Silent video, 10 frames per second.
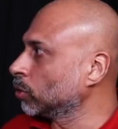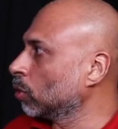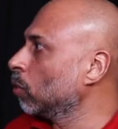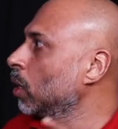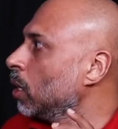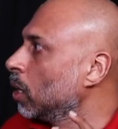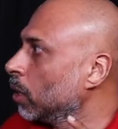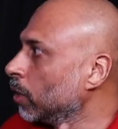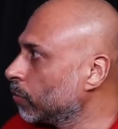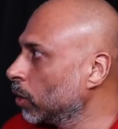So
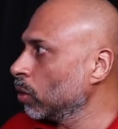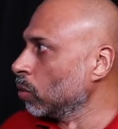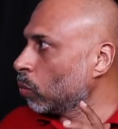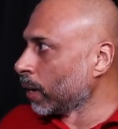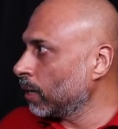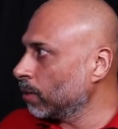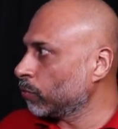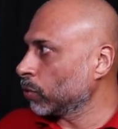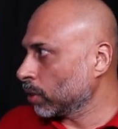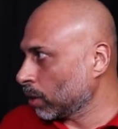if you're doing wildlife
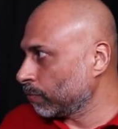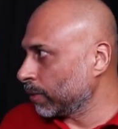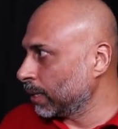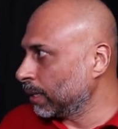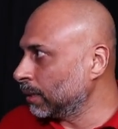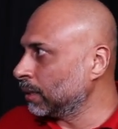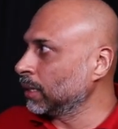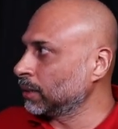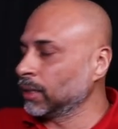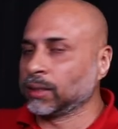photography,
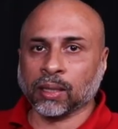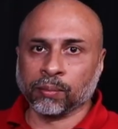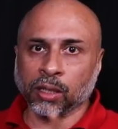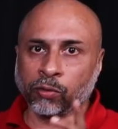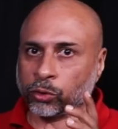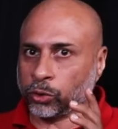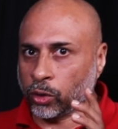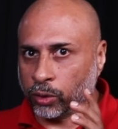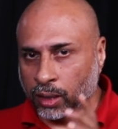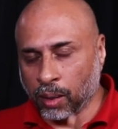this is something which you
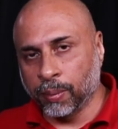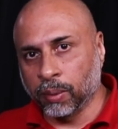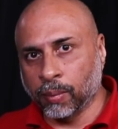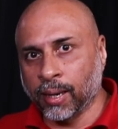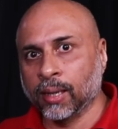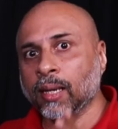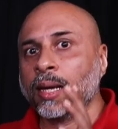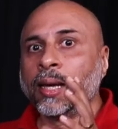have to keep in mind